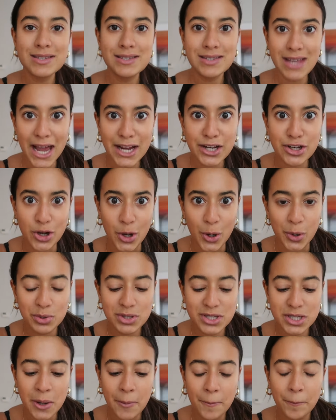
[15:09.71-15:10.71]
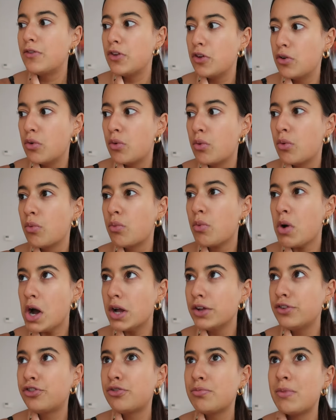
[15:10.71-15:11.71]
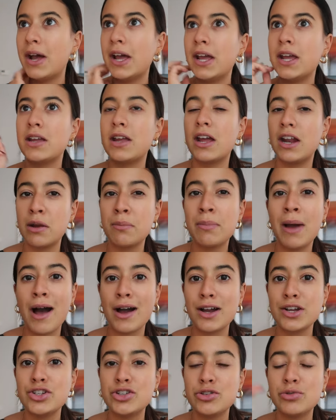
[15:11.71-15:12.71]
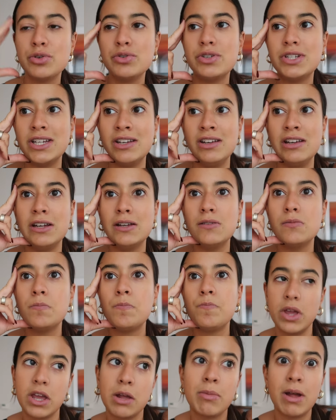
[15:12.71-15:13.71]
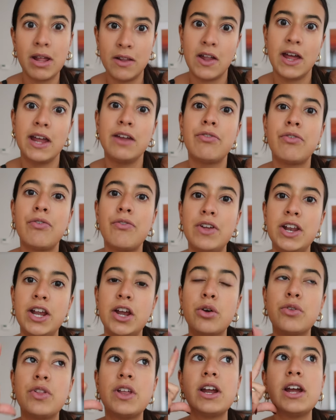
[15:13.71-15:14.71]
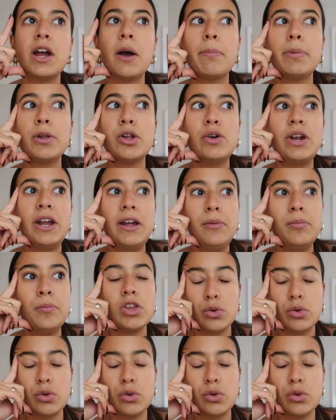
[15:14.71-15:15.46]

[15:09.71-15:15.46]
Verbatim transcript: Side note, if you watched my getting back into routine week in my life video that I uploaded,